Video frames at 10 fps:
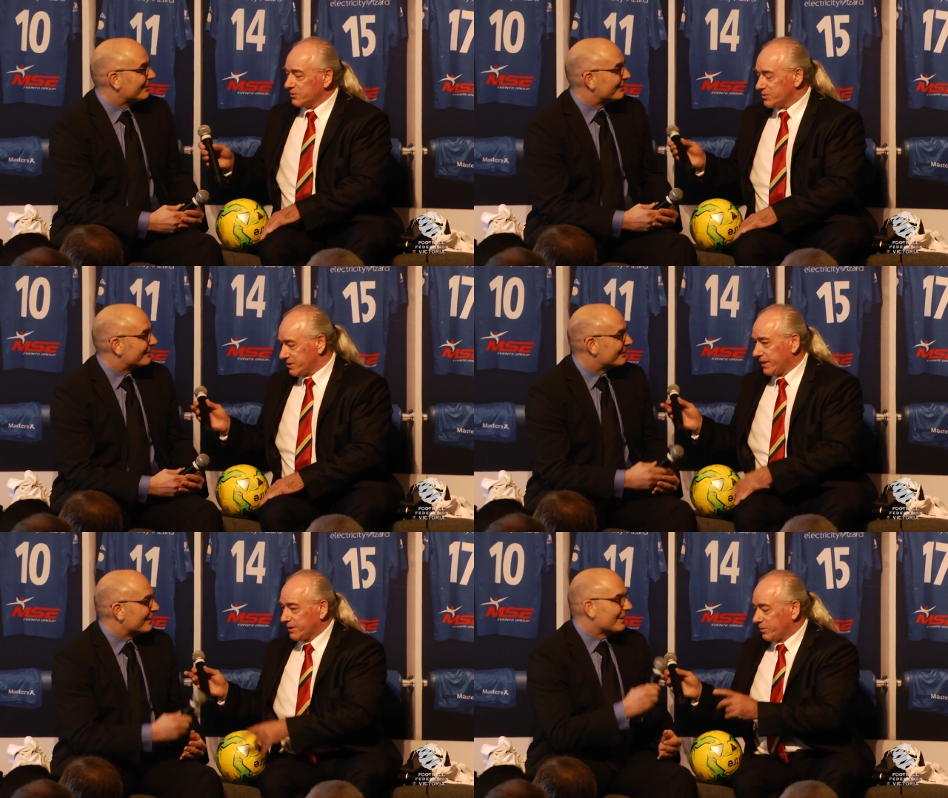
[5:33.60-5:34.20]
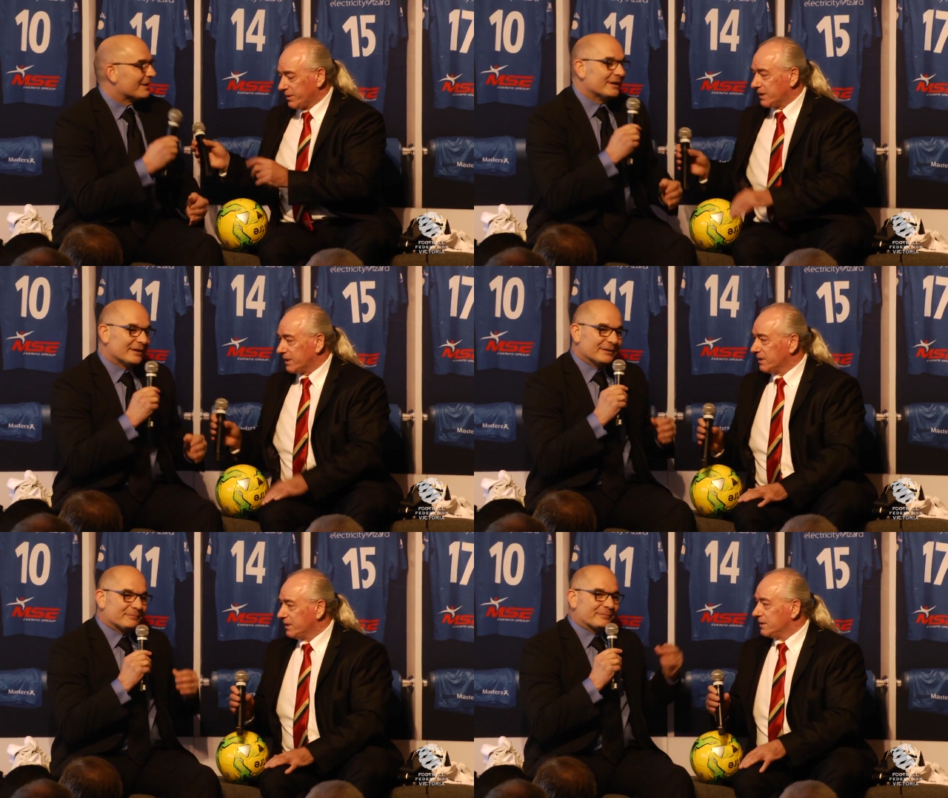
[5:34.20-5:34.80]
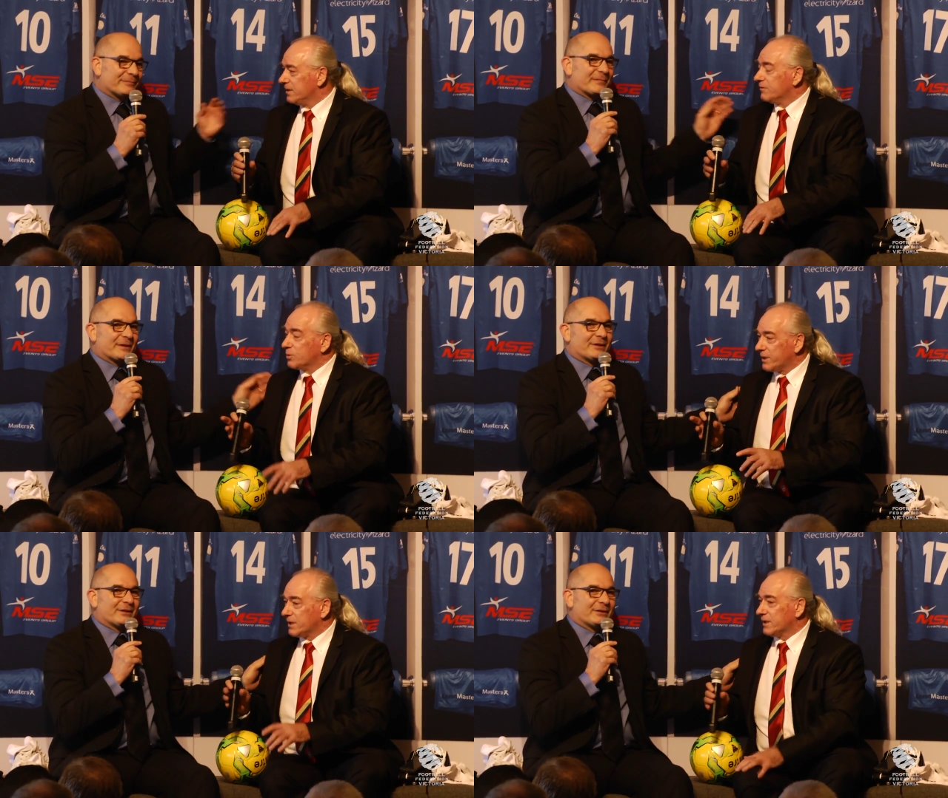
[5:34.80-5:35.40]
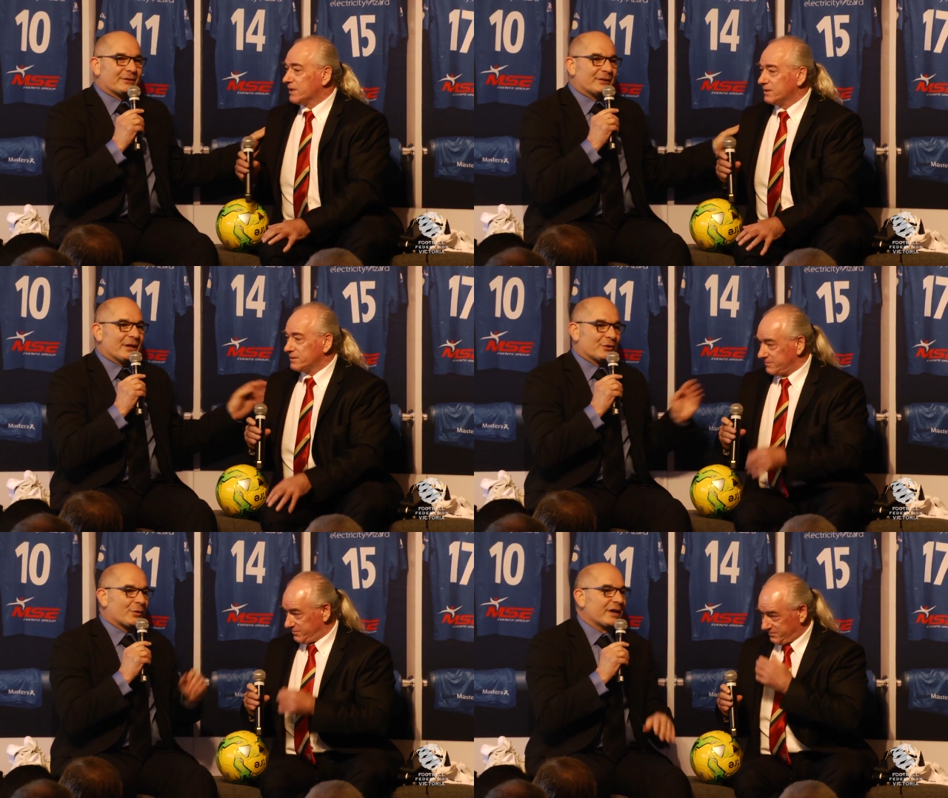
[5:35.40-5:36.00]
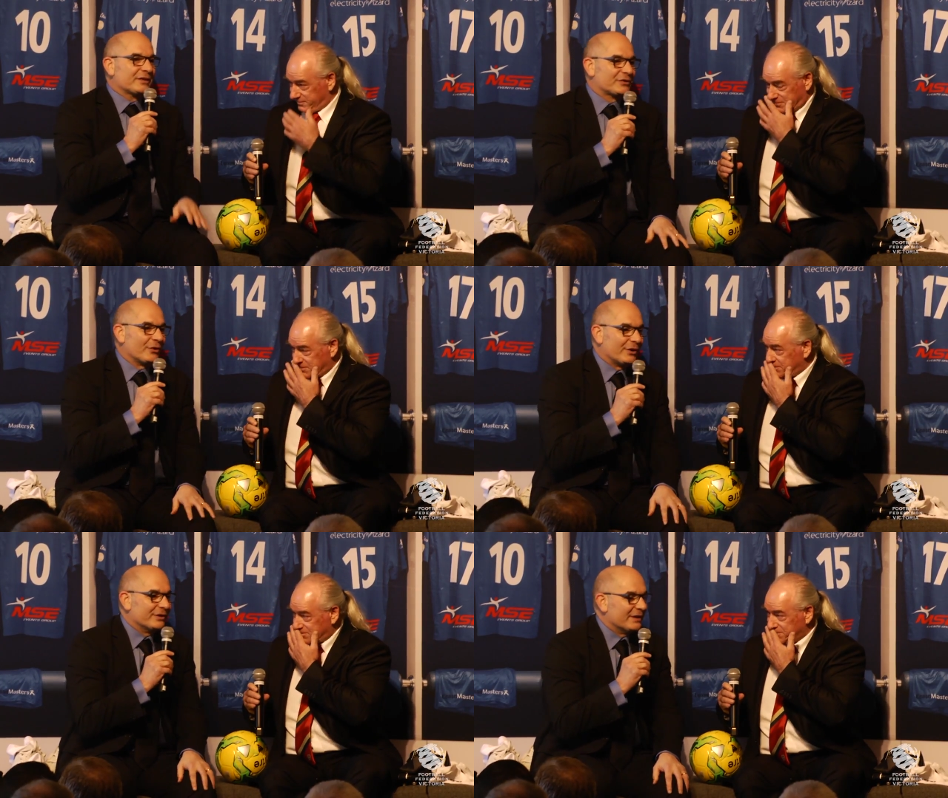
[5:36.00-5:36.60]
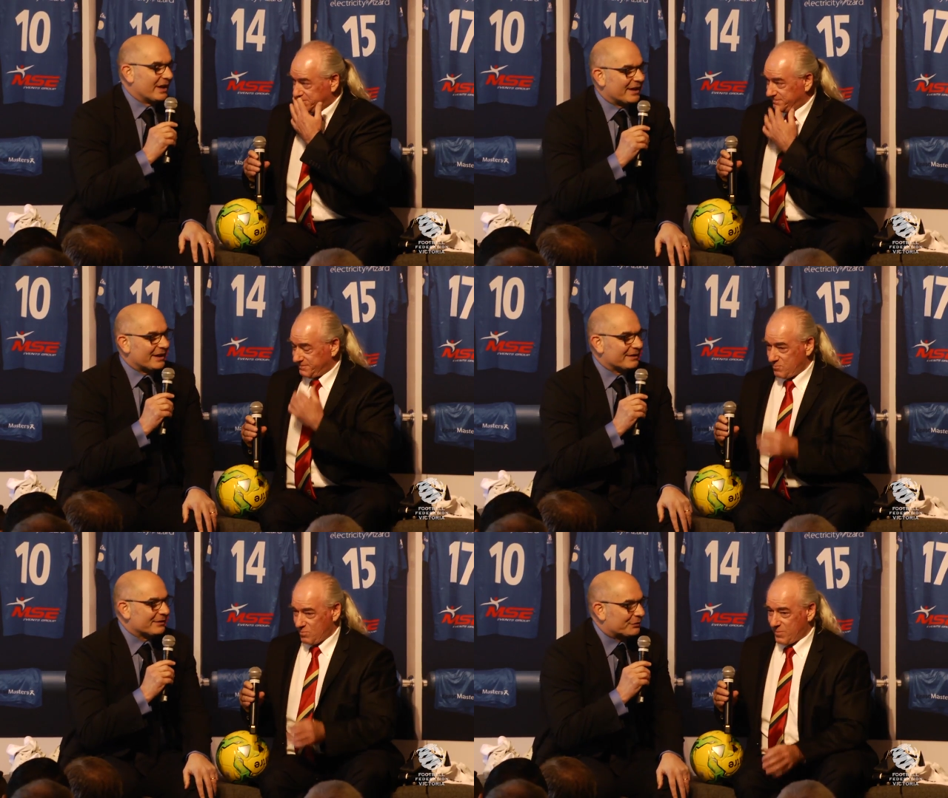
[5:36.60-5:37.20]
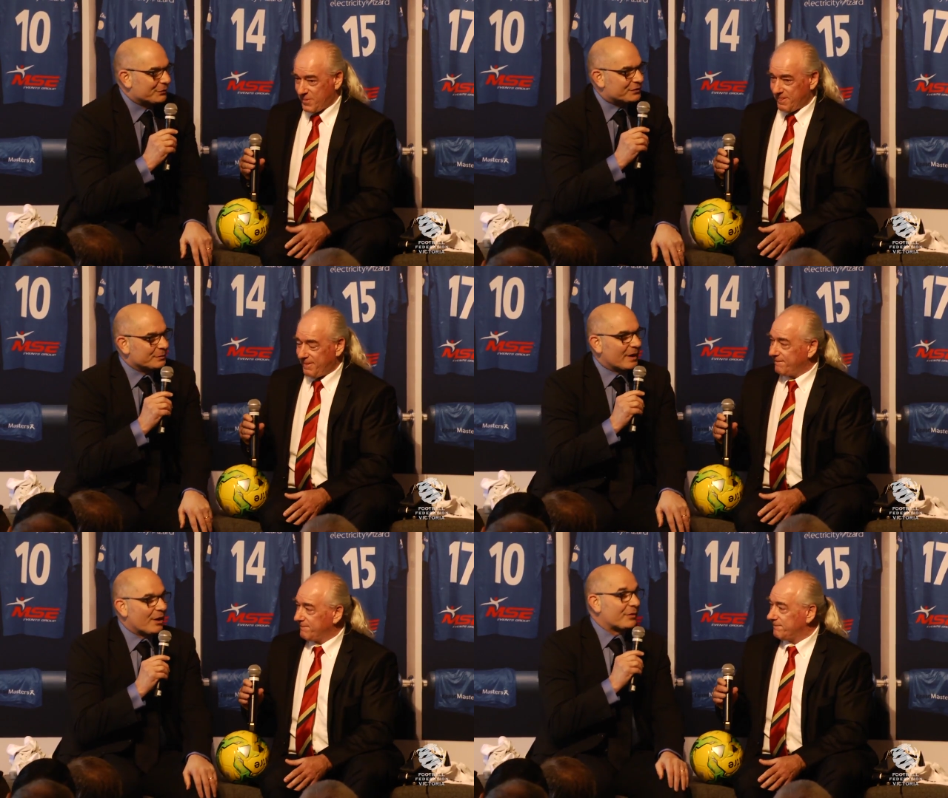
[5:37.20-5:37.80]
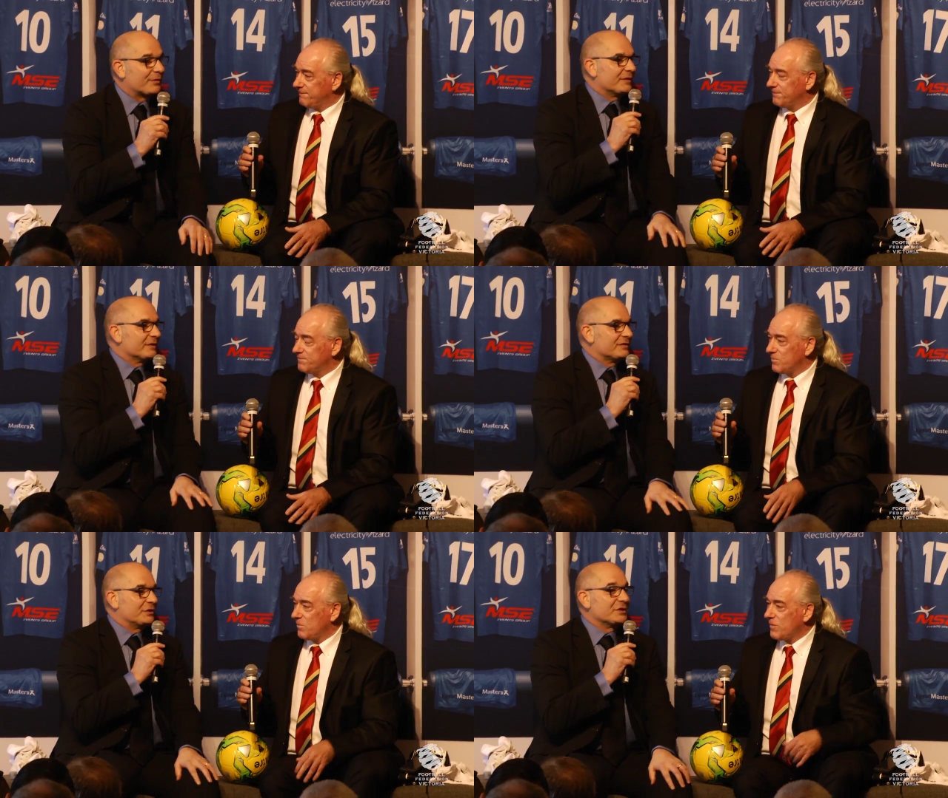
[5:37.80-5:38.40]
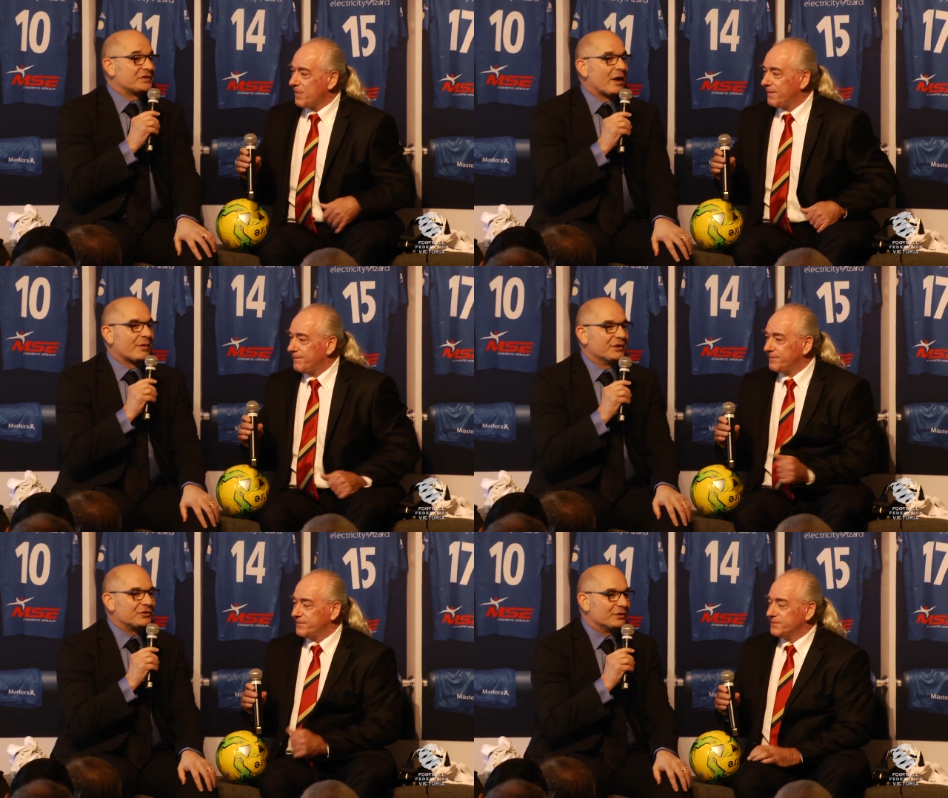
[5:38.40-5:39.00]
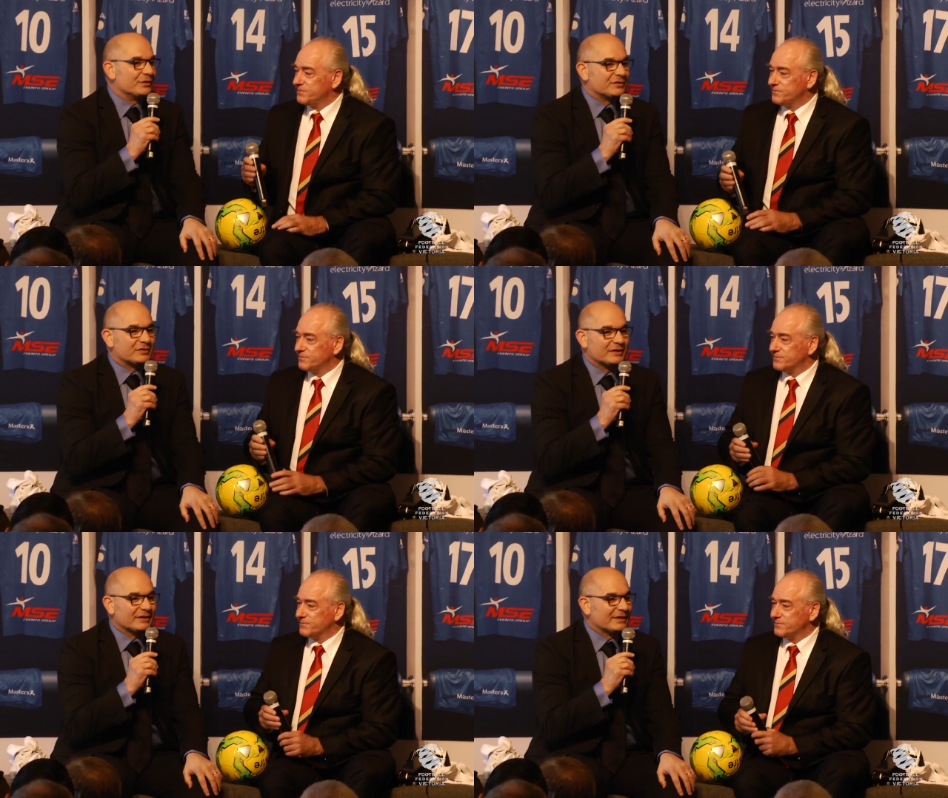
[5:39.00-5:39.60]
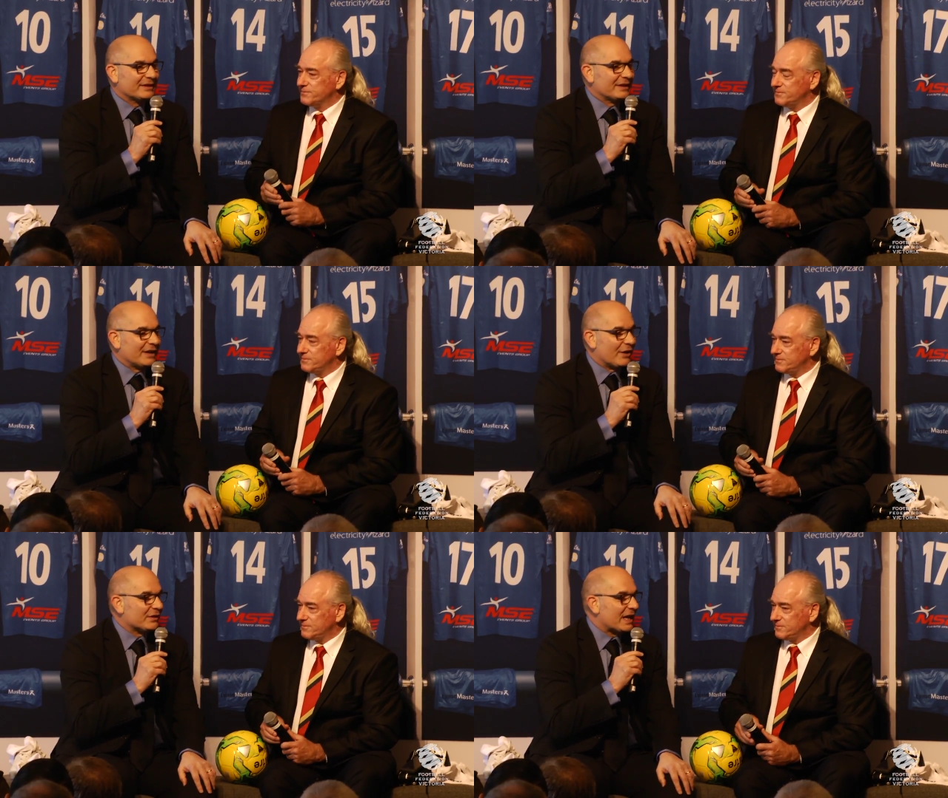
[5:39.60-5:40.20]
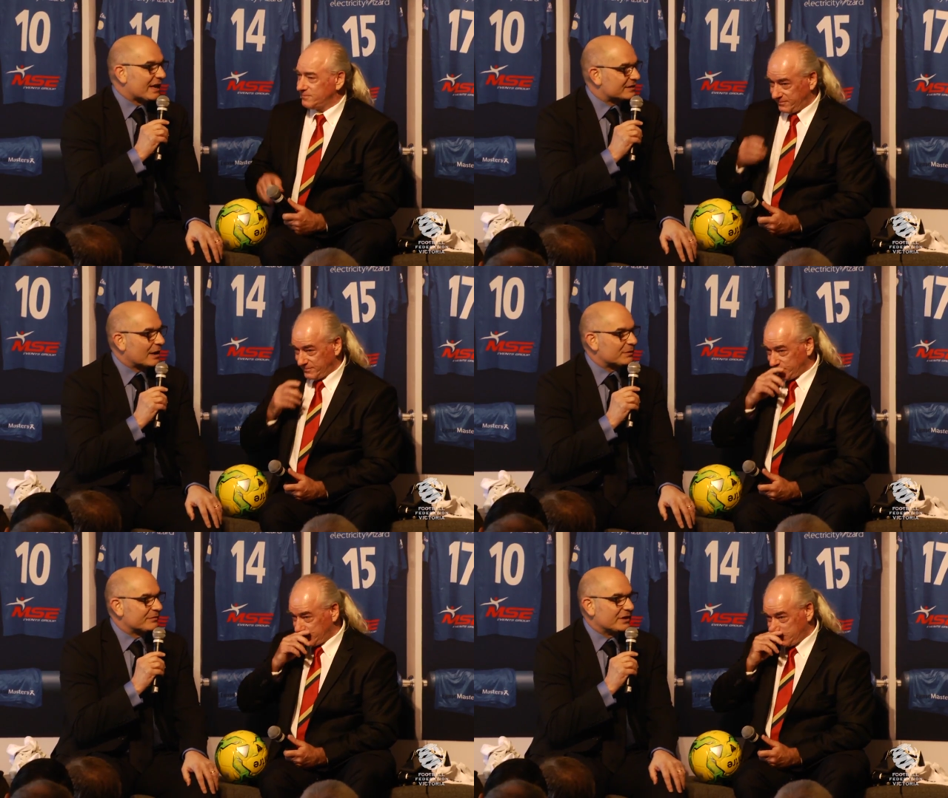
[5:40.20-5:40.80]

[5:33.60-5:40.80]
Speaker 1: You say it quickly.
Speaker 2: Quickly. Yeah, Craig's gone uh, through some health, serious health issues over the last couple of